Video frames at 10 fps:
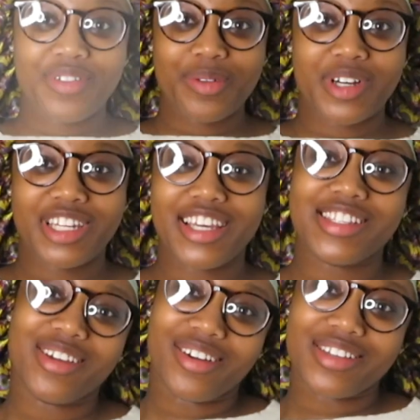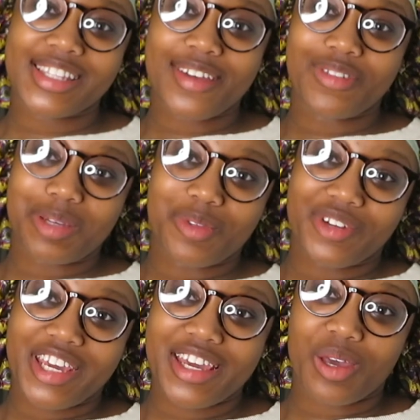everyone, it's your girl Stephanie
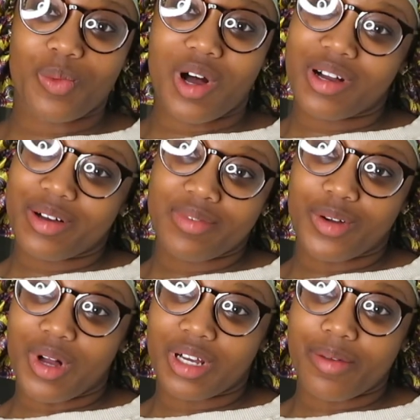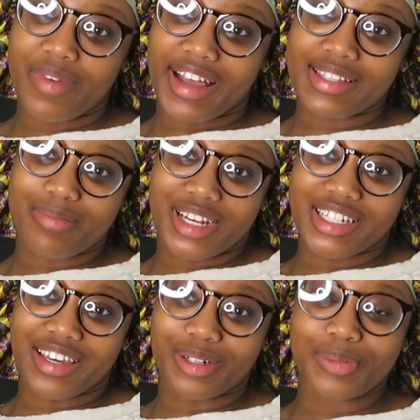Monique and welcome or welcome back to my
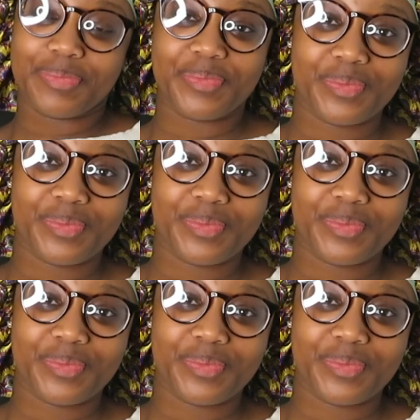channel.